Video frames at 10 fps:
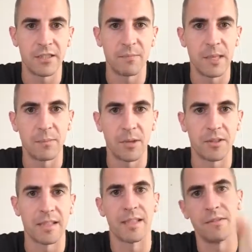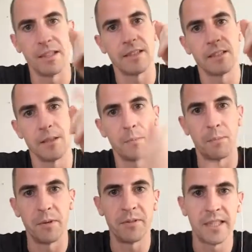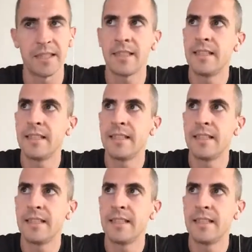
of my blog that I've linked up above here,